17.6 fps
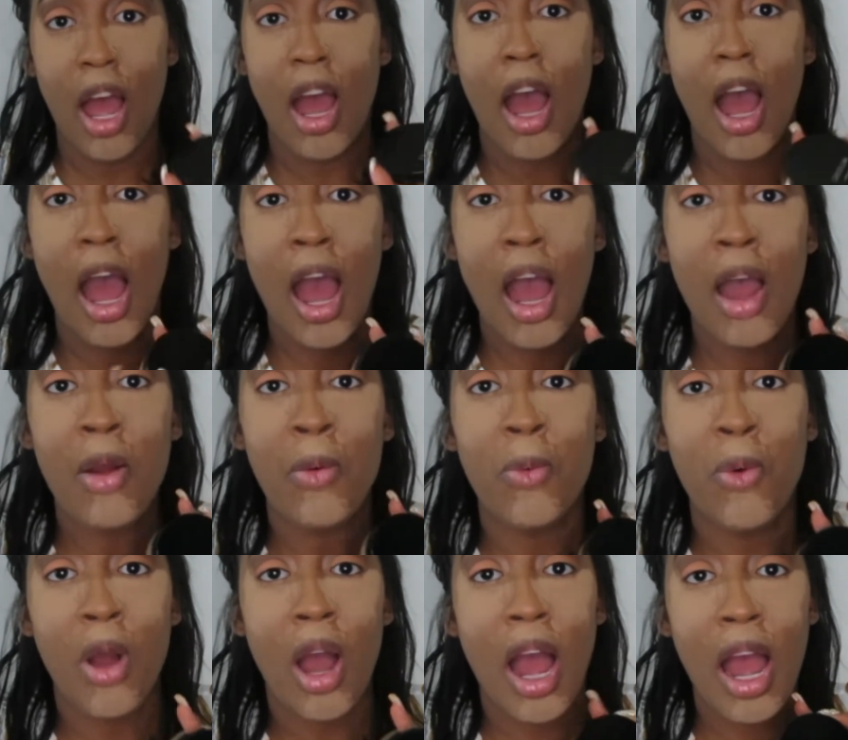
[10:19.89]

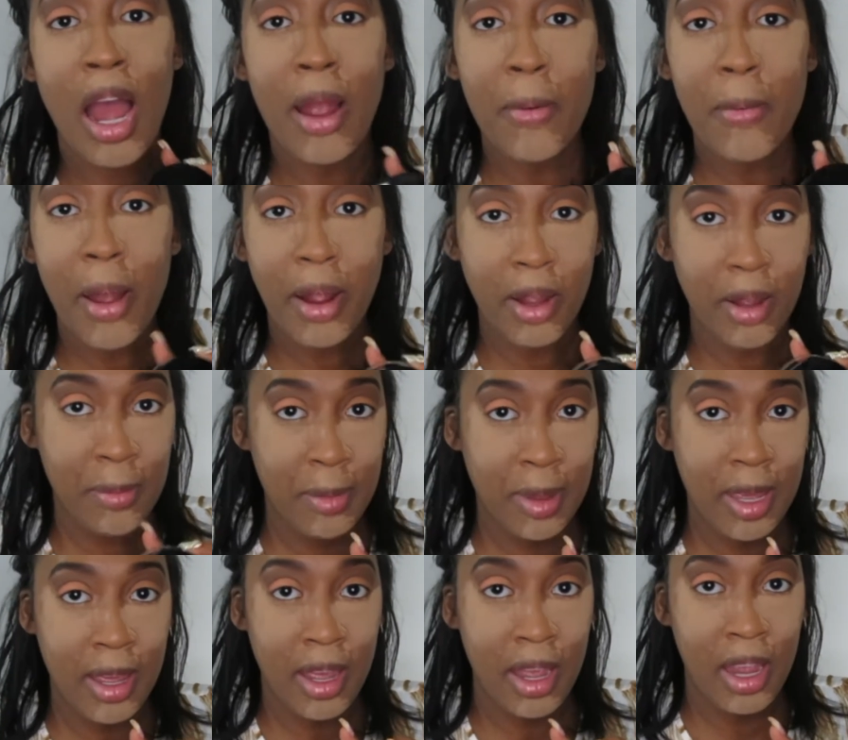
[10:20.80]
I
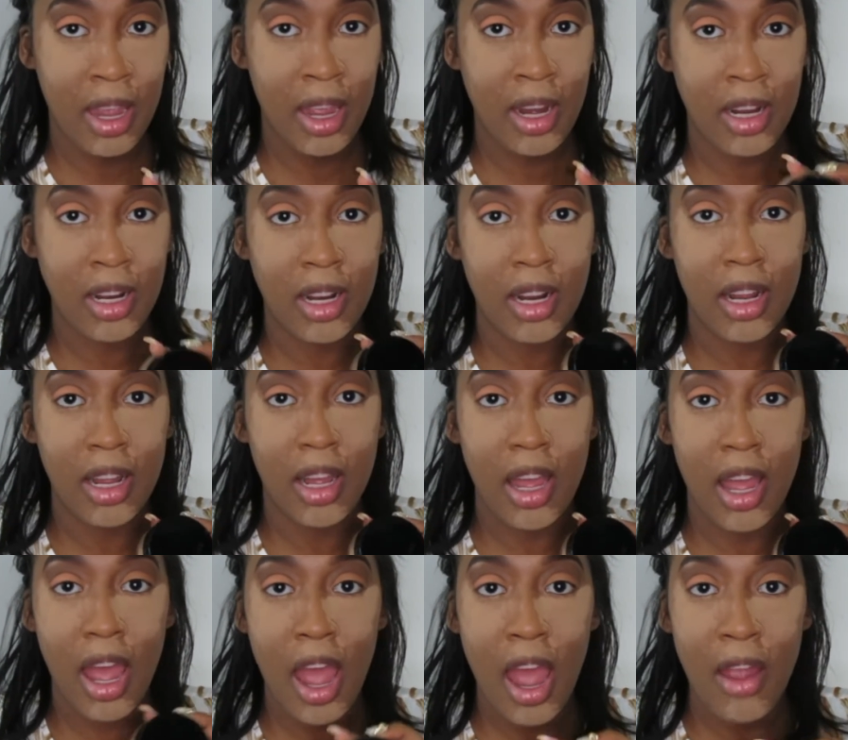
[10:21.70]

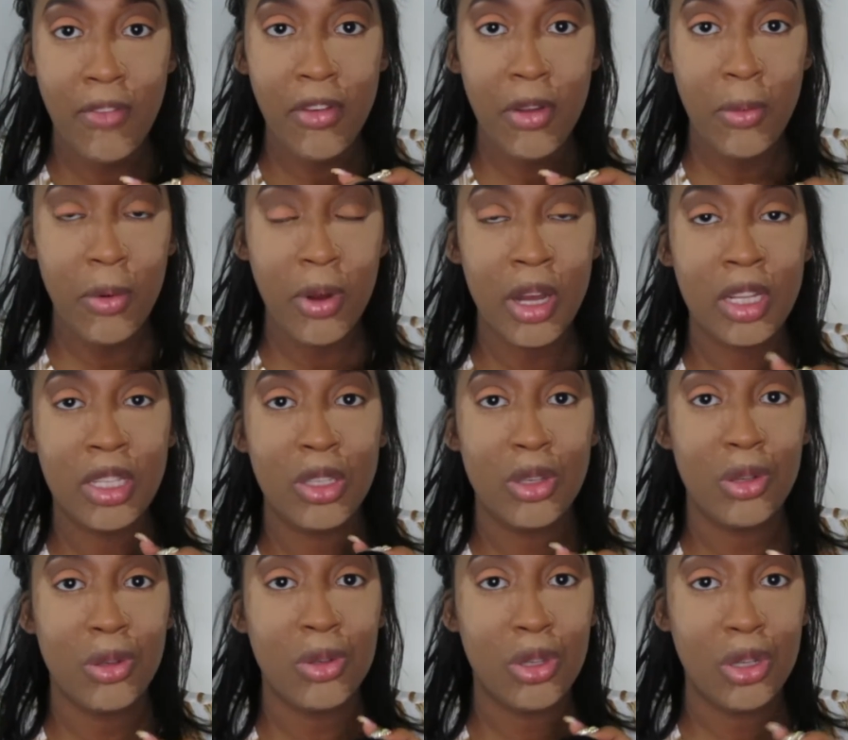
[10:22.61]
recommend everyone
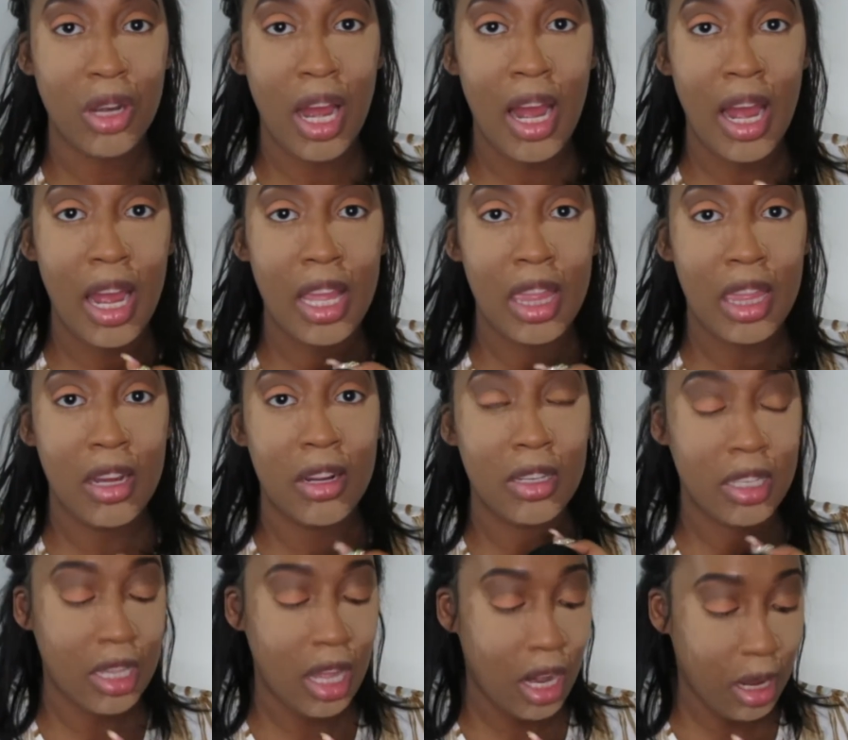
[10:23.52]
to try their
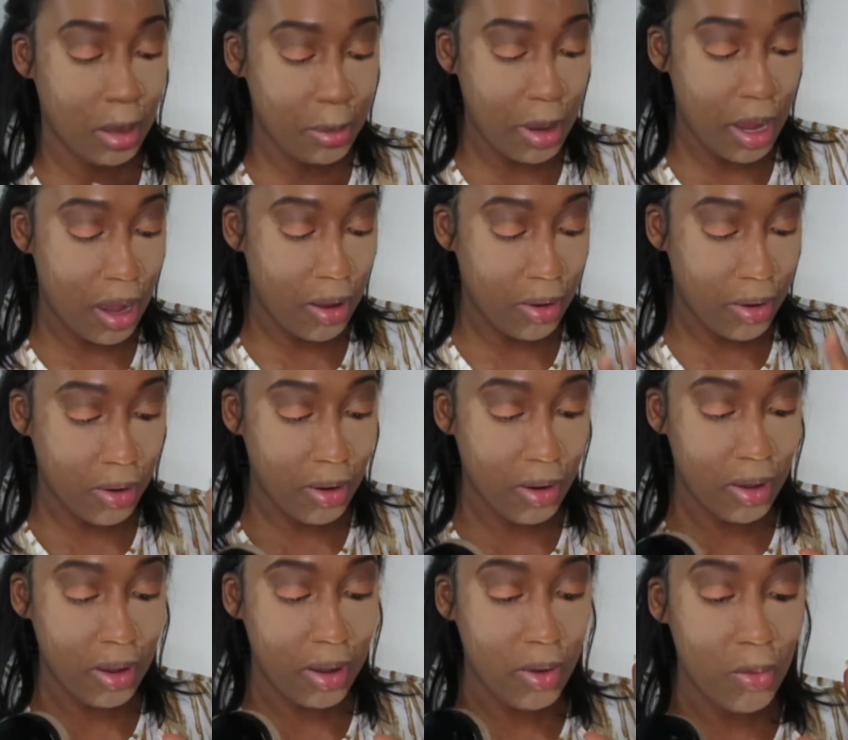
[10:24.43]
setting powder.